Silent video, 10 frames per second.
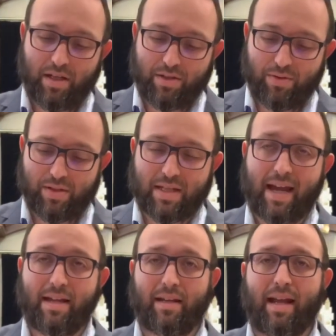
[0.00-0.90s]
to
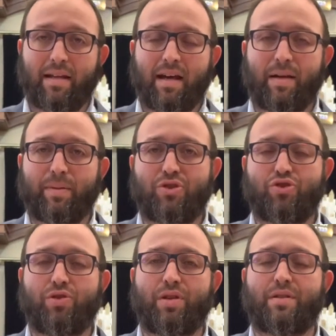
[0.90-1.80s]
say it at night, but
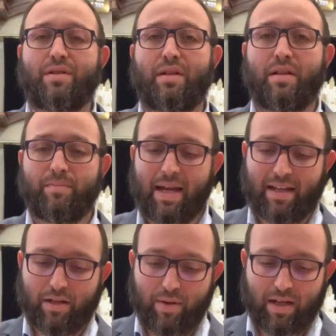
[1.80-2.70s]
shouldn't make it
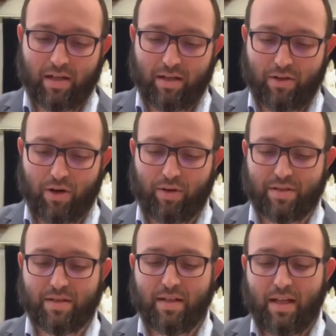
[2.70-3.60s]
a regular occurrence.